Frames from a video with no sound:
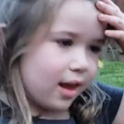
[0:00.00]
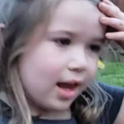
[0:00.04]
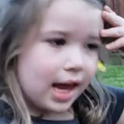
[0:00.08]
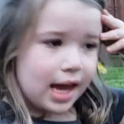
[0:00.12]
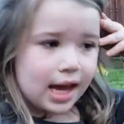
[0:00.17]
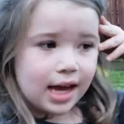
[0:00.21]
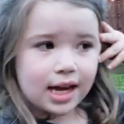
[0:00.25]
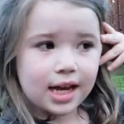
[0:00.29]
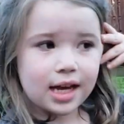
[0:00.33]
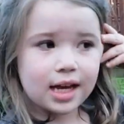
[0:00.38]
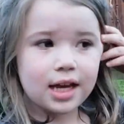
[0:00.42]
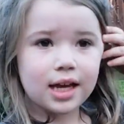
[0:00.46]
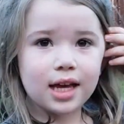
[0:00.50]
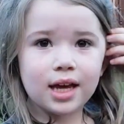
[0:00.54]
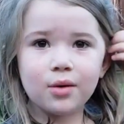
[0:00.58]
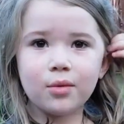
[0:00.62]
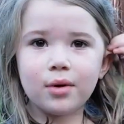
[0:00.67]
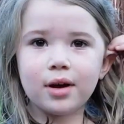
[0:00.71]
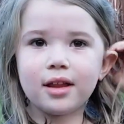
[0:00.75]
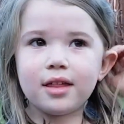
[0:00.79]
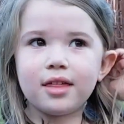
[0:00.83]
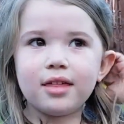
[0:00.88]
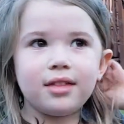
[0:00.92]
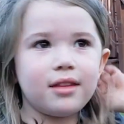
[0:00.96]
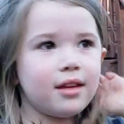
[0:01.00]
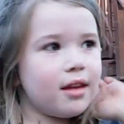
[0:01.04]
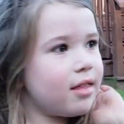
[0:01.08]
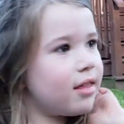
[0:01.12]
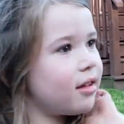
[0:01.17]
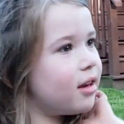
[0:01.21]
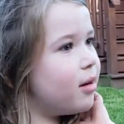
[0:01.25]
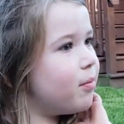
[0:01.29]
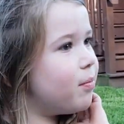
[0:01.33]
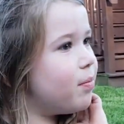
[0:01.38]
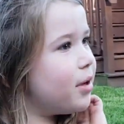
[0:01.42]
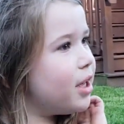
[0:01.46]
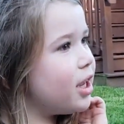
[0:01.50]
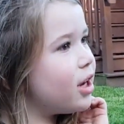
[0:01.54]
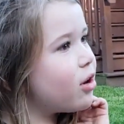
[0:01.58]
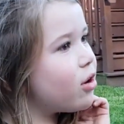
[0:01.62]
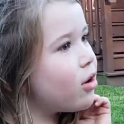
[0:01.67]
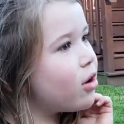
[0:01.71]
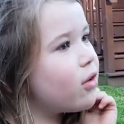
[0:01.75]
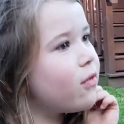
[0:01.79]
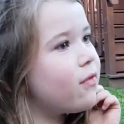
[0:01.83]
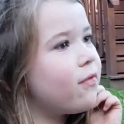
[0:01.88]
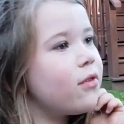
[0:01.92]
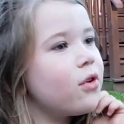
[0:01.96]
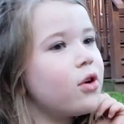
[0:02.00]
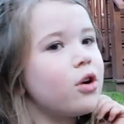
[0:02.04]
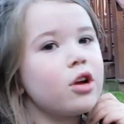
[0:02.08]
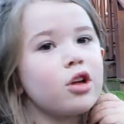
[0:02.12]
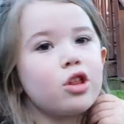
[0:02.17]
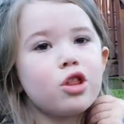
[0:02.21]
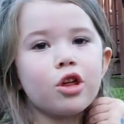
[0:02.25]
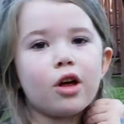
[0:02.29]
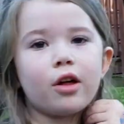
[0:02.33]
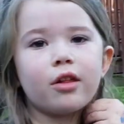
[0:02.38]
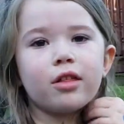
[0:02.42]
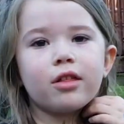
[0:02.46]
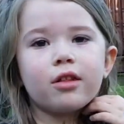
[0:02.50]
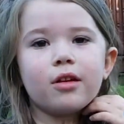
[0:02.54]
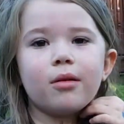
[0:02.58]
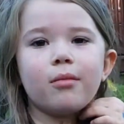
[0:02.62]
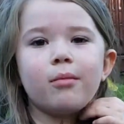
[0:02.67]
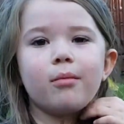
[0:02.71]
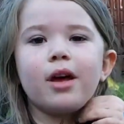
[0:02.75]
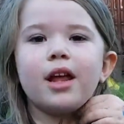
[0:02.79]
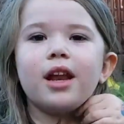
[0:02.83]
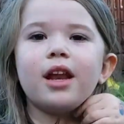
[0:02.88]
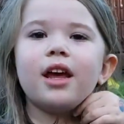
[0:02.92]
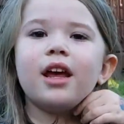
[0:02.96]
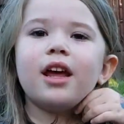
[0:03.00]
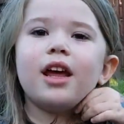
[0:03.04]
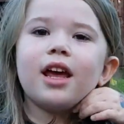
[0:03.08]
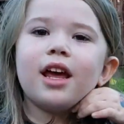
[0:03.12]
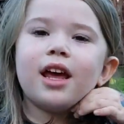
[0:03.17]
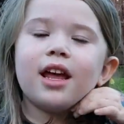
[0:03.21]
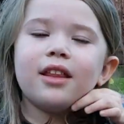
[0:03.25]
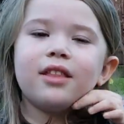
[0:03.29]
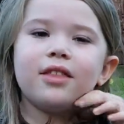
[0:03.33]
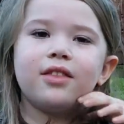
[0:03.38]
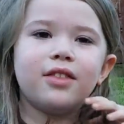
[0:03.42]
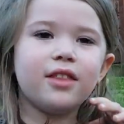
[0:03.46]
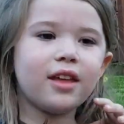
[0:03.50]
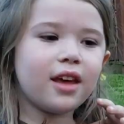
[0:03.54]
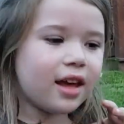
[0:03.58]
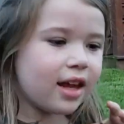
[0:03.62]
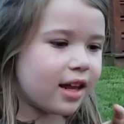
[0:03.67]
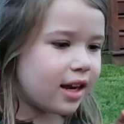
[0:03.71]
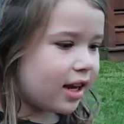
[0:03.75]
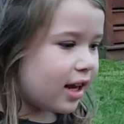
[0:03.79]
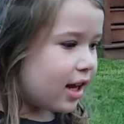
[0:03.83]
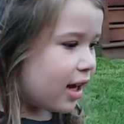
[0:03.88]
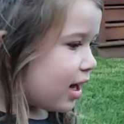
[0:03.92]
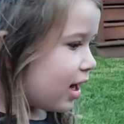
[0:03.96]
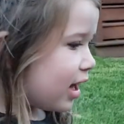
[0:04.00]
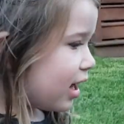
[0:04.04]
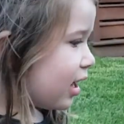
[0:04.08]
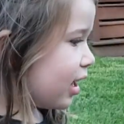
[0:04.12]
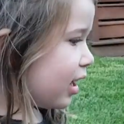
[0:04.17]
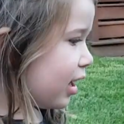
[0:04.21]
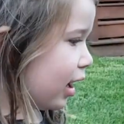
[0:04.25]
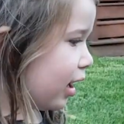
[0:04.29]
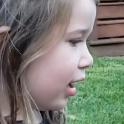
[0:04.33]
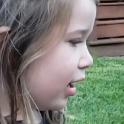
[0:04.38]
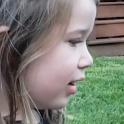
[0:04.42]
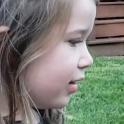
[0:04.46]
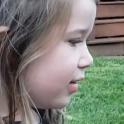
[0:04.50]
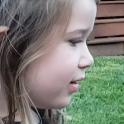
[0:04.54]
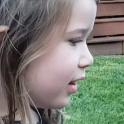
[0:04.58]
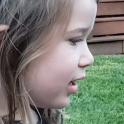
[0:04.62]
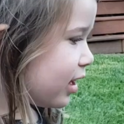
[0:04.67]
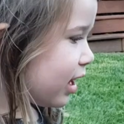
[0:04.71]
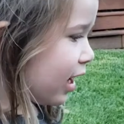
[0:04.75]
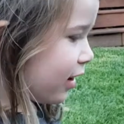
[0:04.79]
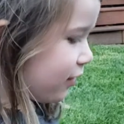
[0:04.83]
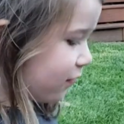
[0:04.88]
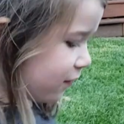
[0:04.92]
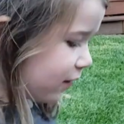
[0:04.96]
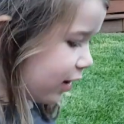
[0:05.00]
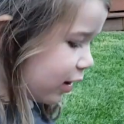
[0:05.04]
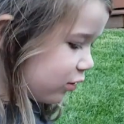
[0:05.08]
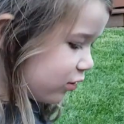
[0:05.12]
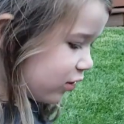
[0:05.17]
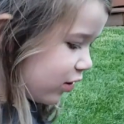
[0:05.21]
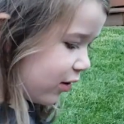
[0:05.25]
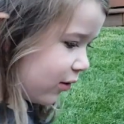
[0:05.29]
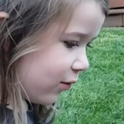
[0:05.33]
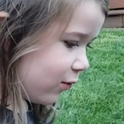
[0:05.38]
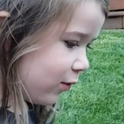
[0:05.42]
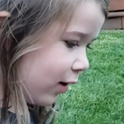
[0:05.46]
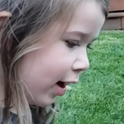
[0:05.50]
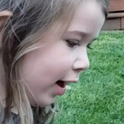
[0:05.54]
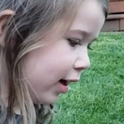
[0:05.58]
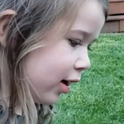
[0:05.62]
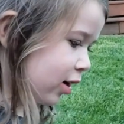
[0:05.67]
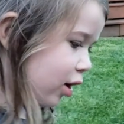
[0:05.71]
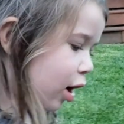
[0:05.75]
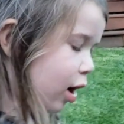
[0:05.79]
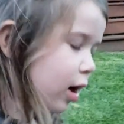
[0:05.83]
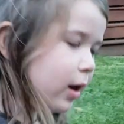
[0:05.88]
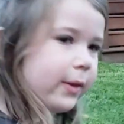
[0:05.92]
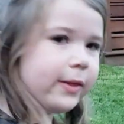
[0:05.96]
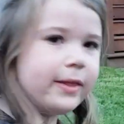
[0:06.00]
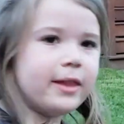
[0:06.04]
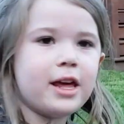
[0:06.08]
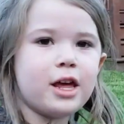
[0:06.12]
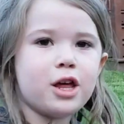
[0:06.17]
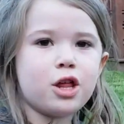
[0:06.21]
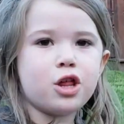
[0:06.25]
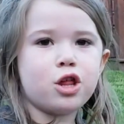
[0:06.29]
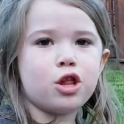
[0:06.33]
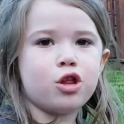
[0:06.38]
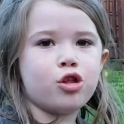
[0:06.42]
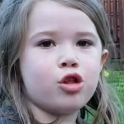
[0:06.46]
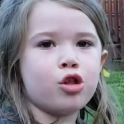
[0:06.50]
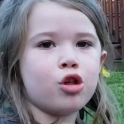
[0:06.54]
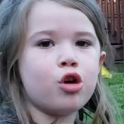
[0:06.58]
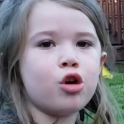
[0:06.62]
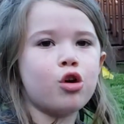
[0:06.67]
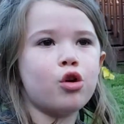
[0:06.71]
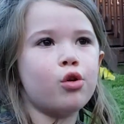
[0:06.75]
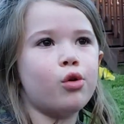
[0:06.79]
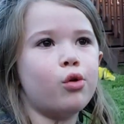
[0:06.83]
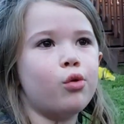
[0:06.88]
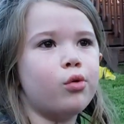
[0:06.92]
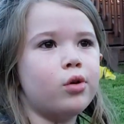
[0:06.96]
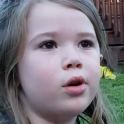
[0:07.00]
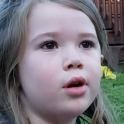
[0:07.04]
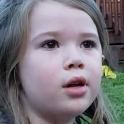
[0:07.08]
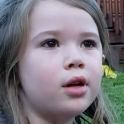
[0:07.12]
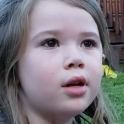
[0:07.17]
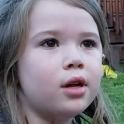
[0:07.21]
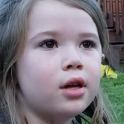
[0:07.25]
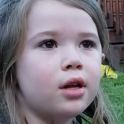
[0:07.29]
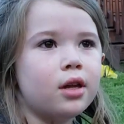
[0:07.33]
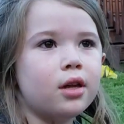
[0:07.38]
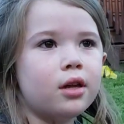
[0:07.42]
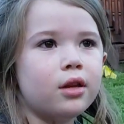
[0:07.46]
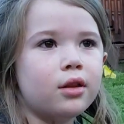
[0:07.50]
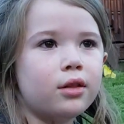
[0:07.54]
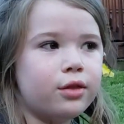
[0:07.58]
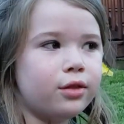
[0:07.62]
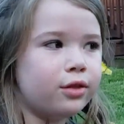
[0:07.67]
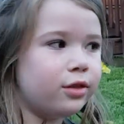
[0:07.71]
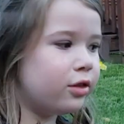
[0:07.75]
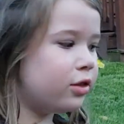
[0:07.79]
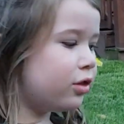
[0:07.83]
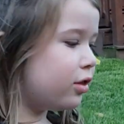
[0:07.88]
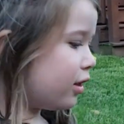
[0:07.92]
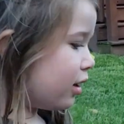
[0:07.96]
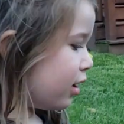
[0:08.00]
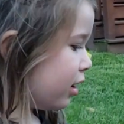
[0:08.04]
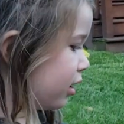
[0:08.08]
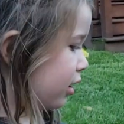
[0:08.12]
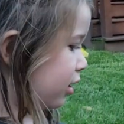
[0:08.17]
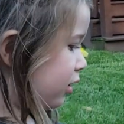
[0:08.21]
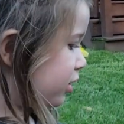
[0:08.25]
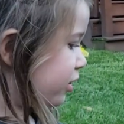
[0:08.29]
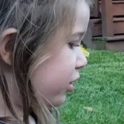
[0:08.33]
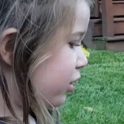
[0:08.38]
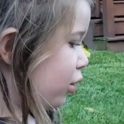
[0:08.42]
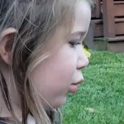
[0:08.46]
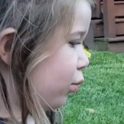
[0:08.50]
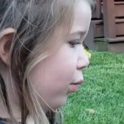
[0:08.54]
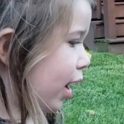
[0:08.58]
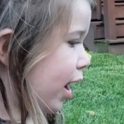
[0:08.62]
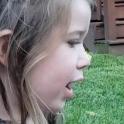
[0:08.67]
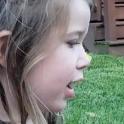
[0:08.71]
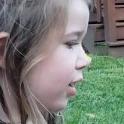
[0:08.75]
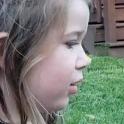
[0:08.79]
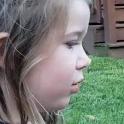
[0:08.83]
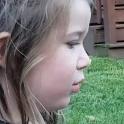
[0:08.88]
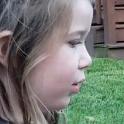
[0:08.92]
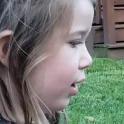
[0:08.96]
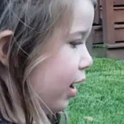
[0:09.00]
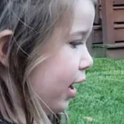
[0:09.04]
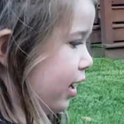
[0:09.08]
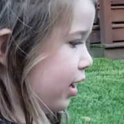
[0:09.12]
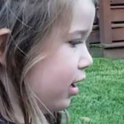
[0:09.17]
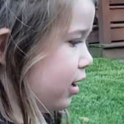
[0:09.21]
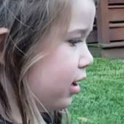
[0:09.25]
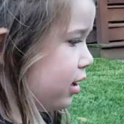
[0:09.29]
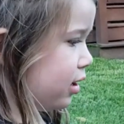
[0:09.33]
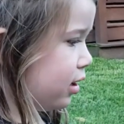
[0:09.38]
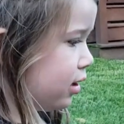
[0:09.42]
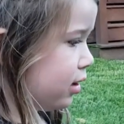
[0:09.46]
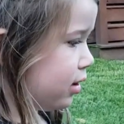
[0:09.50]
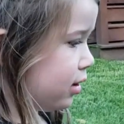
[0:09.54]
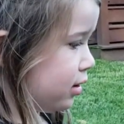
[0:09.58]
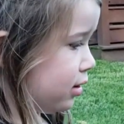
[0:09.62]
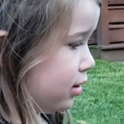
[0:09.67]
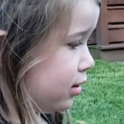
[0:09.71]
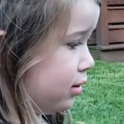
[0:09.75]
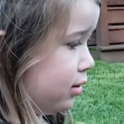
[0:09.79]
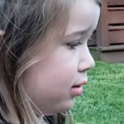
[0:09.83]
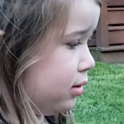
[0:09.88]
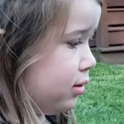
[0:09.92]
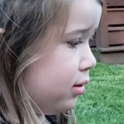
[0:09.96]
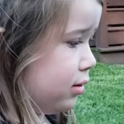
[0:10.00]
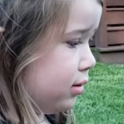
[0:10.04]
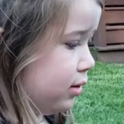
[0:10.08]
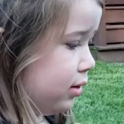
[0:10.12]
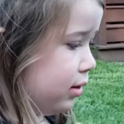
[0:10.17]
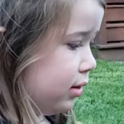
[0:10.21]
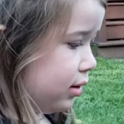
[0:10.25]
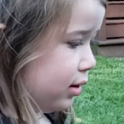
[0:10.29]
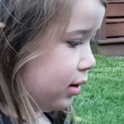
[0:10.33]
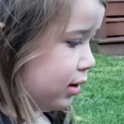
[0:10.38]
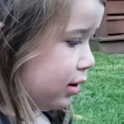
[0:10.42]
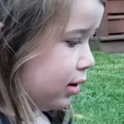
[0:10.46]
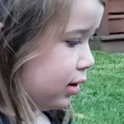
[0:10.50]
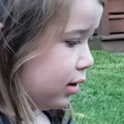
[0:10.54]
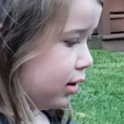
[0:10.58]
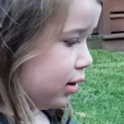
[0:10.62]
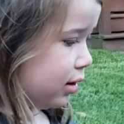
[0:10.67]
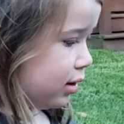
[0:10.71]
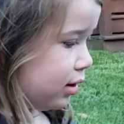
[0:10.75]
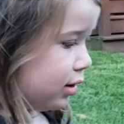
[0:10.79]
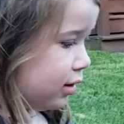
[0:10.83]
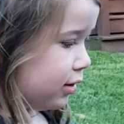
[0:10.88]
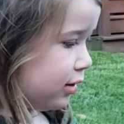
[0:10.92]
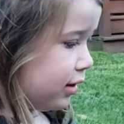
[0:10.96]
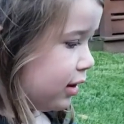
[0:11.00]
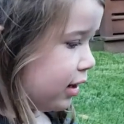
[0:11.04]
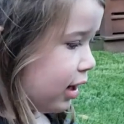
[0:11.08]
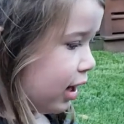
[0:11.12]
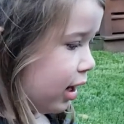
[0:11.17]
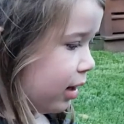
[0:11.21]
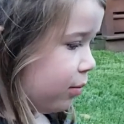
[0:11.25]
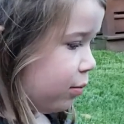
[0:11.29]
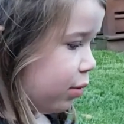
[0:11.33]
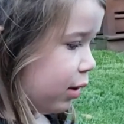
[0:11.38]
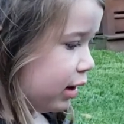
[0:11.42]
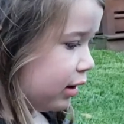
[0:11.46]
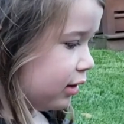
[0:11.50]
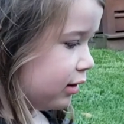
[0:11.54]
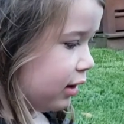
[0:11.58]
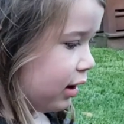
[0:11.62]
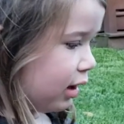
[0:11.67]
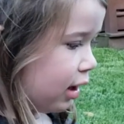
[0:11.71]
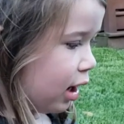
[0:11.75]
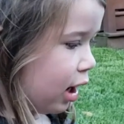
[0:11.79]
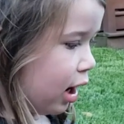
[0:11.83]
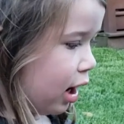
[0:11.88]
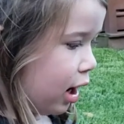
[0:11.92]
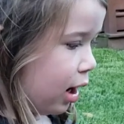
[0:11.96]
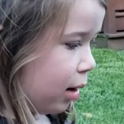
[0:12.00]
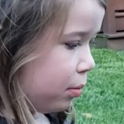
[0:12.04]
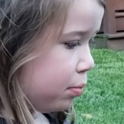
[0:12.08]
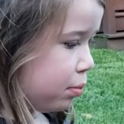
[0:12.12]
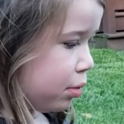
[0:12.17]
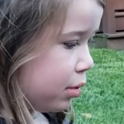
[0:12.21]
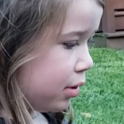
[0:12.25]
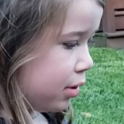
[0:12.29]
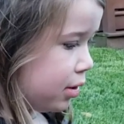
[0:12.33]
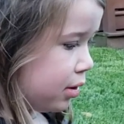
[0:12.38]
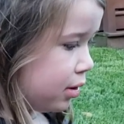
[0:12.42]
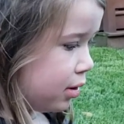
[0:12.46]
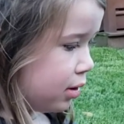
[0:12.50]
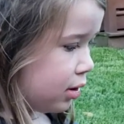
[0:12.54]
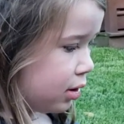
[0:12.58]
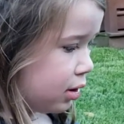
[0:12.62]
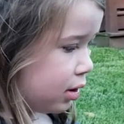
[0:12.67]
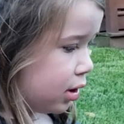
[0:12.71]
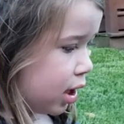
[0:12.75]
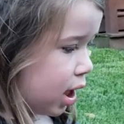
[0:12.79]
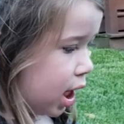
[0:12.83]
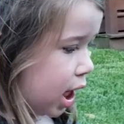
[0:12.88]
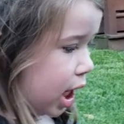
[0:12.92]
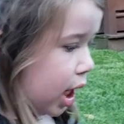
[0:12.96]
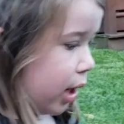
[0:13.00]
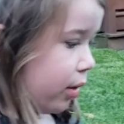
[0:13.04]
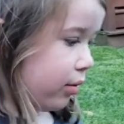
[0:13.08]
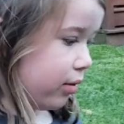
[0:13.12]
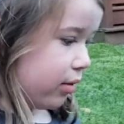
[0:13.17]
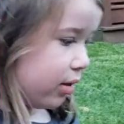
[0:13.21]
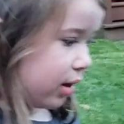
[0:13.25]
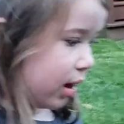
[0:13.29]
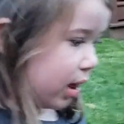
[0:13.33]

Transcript: yeah. It was disappeared for just a minute, and then, and then I felt it right on this shoe. Mm. The the right one. Very cool. Then I picked it up, and it was